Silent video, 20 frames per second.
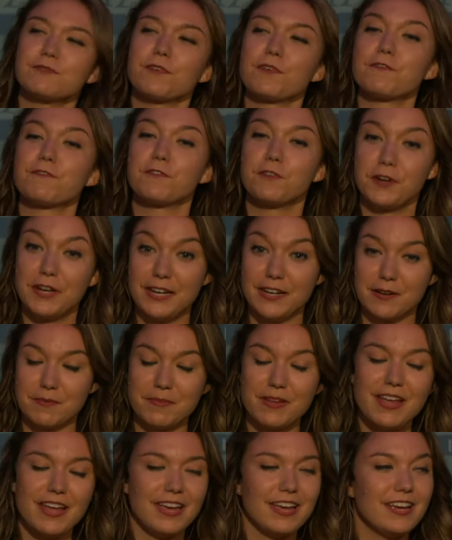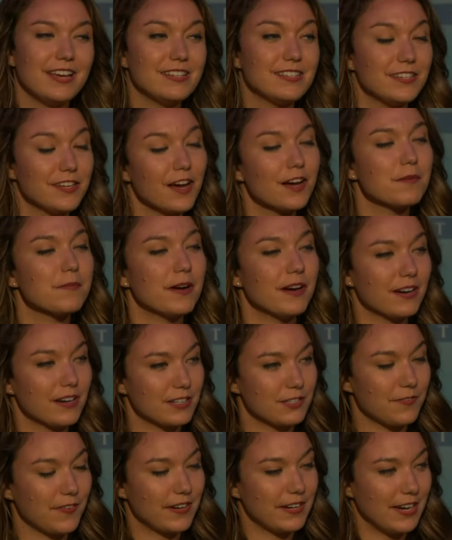for Freedom is Young
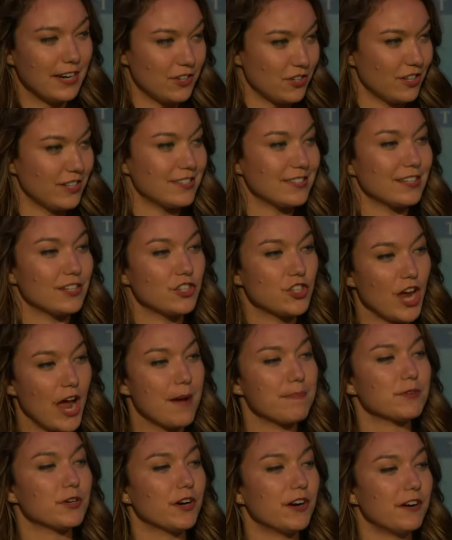America's Foundation's chapter